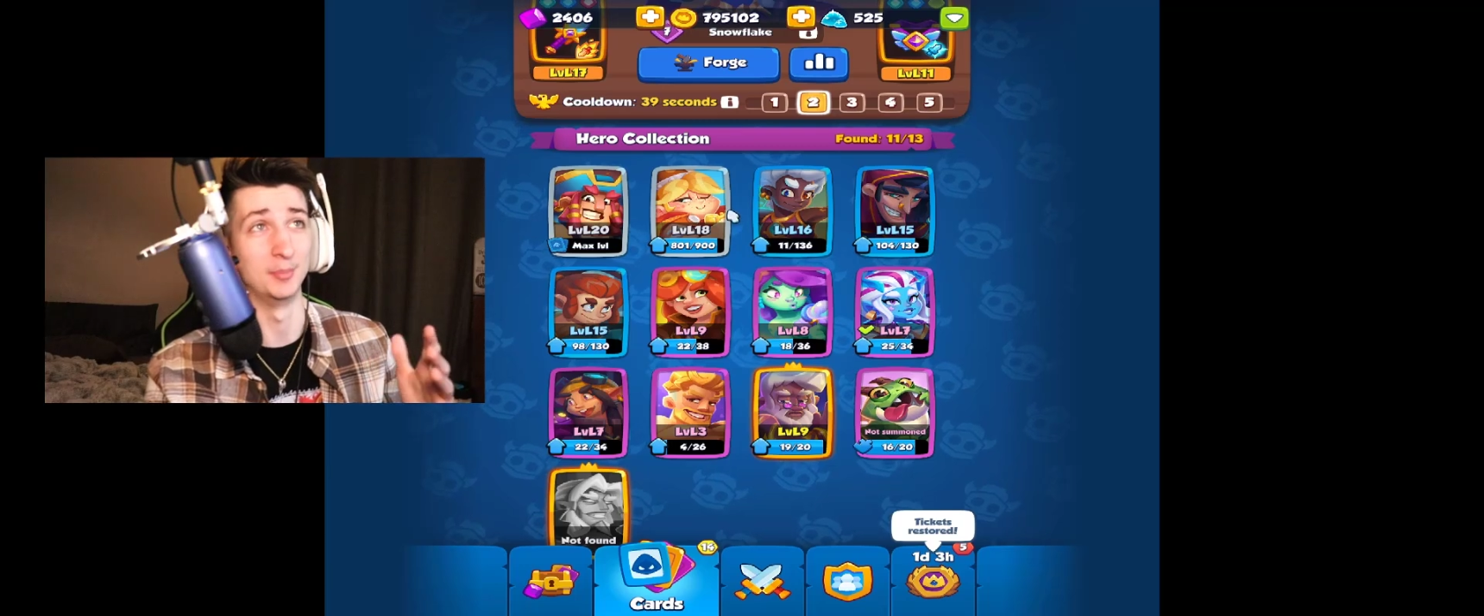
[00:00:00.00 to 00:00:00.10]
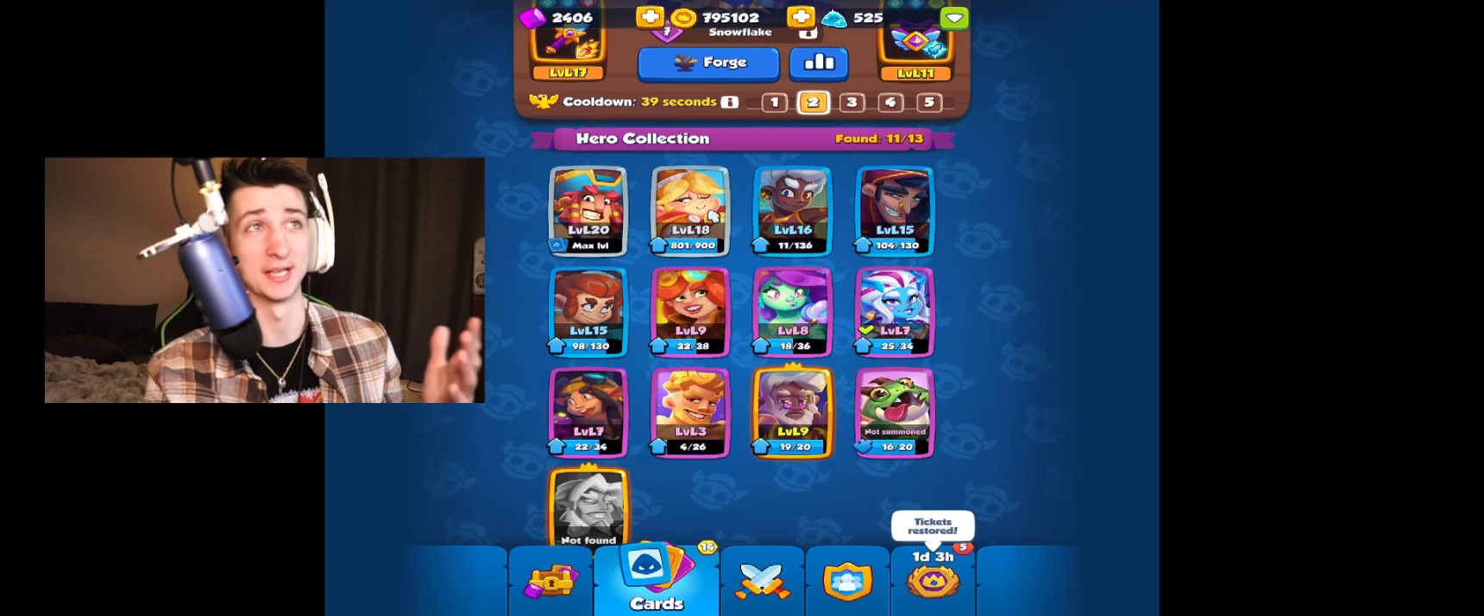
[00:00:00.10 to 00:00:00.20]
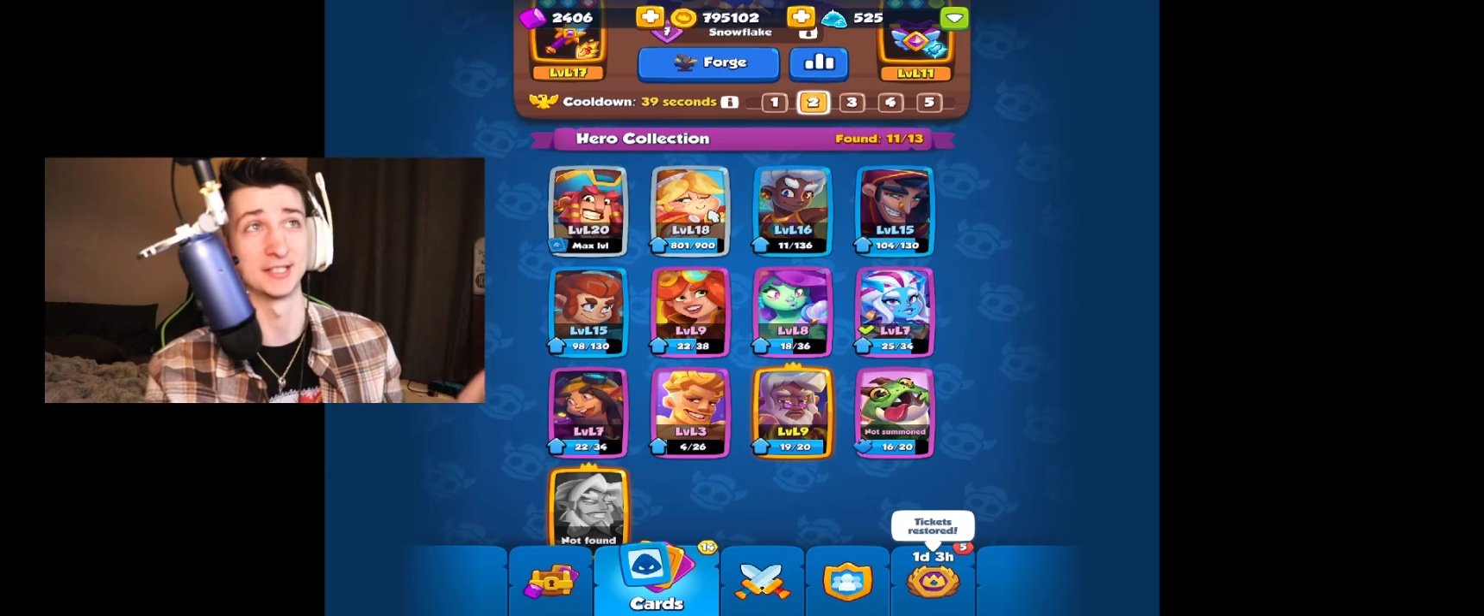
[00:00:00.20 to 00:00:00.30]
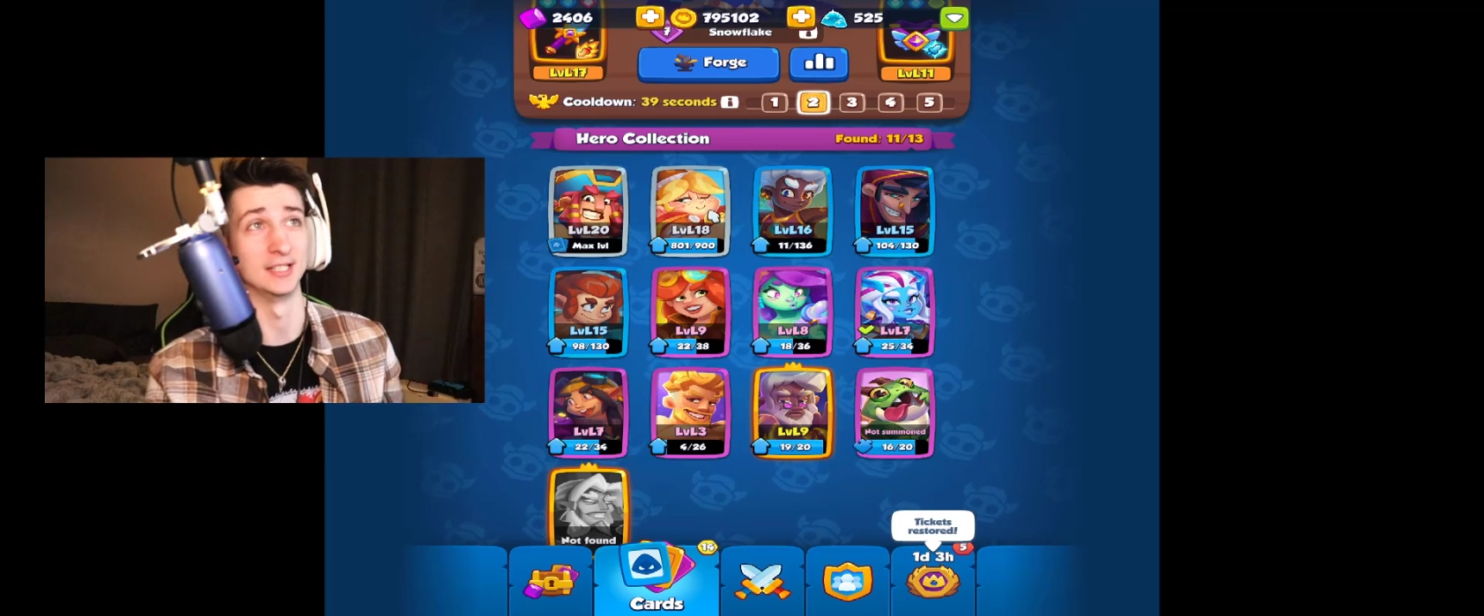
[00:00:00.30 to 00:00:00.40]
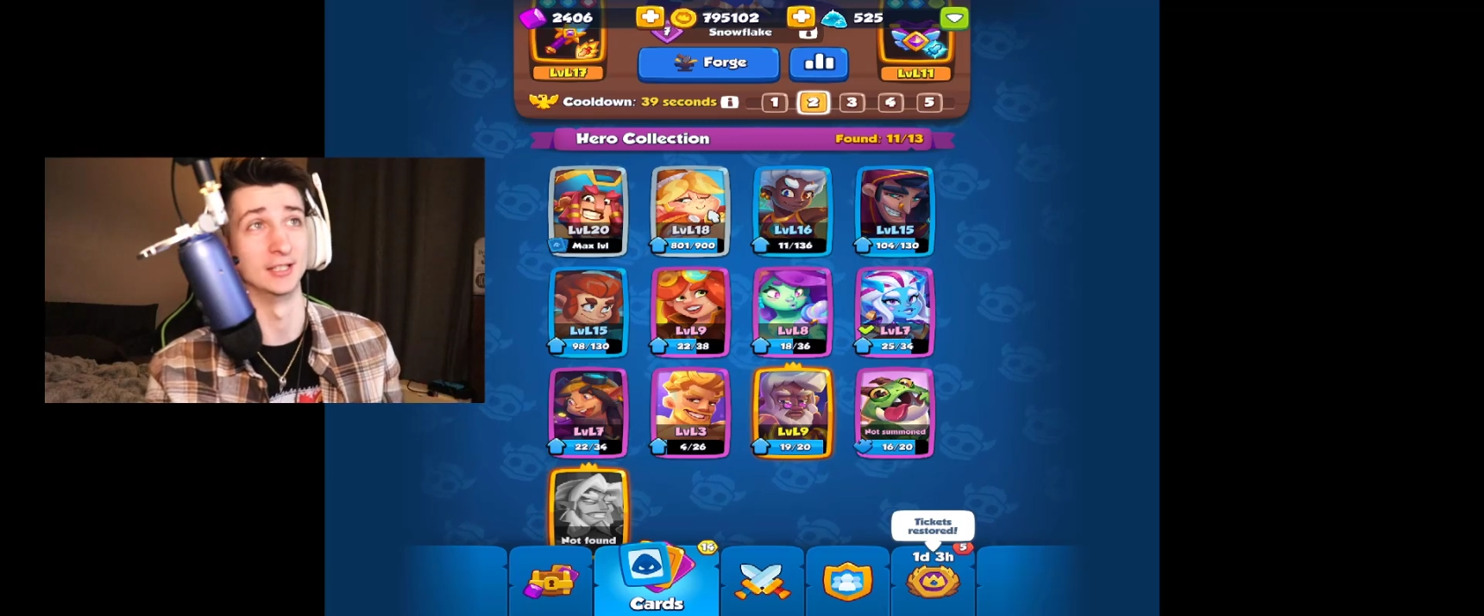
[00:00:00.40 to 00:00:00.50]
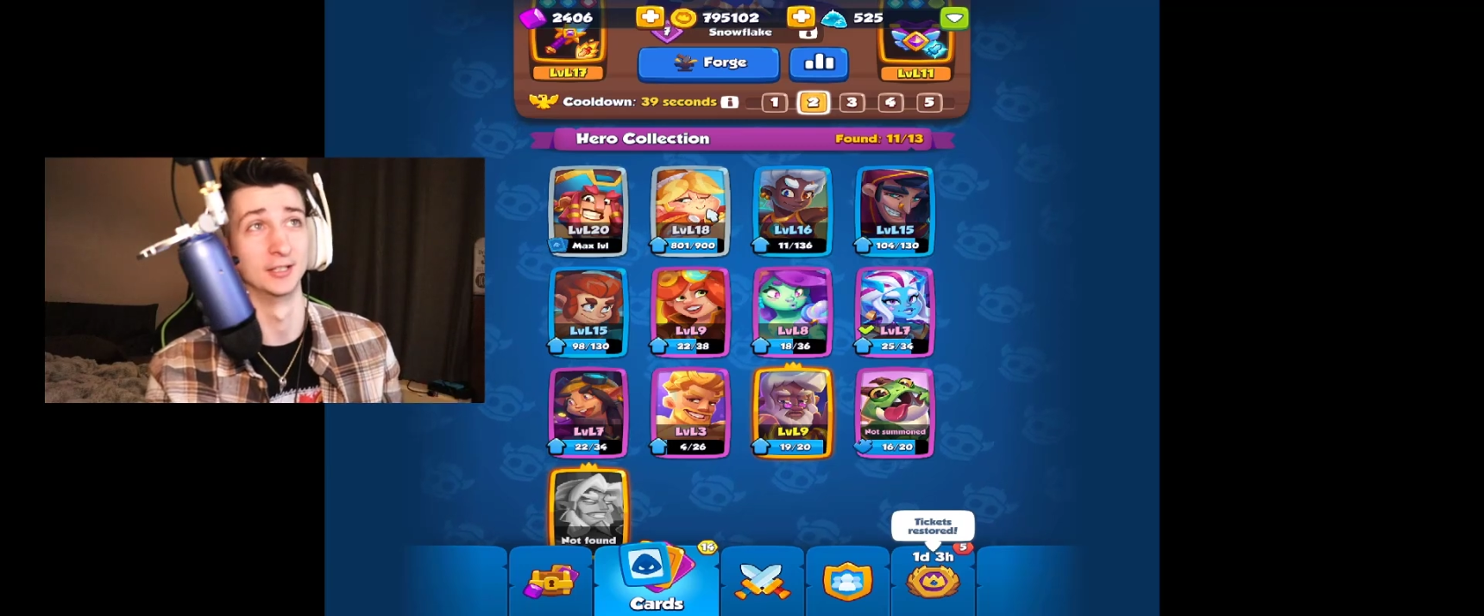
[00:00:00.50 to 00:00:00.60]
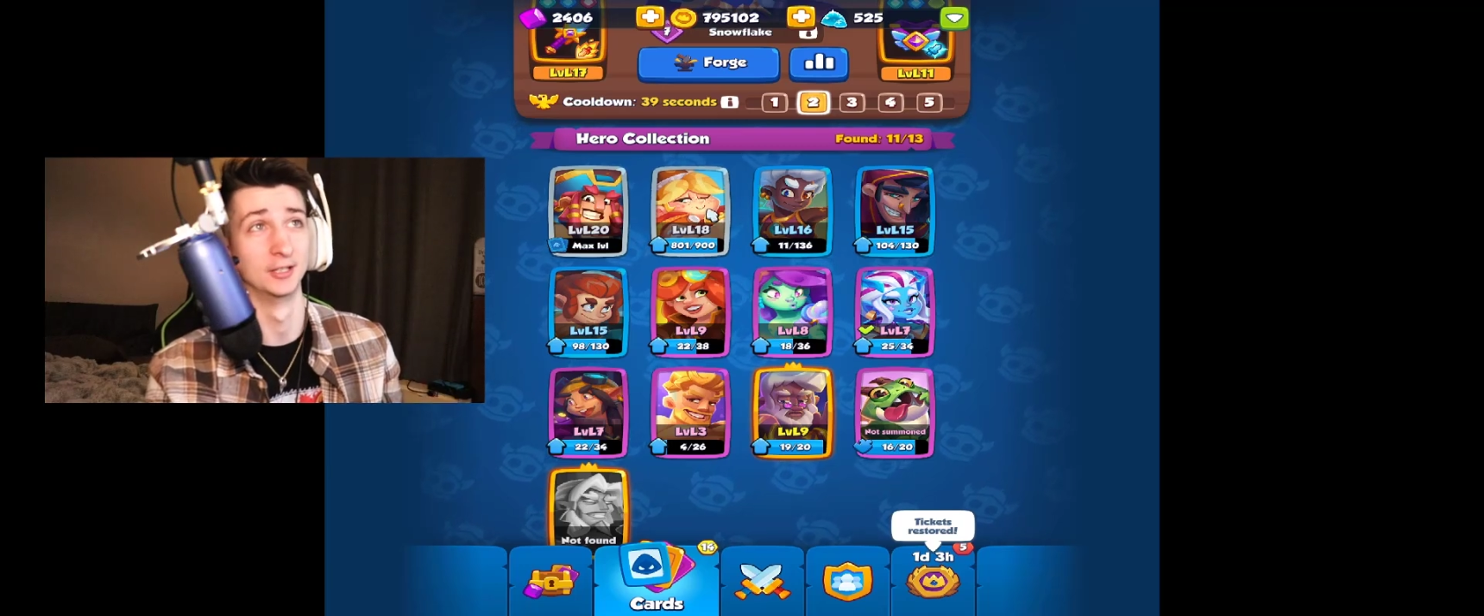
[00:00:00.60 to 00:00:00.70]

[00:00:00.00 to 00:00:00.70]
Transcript: Bestie.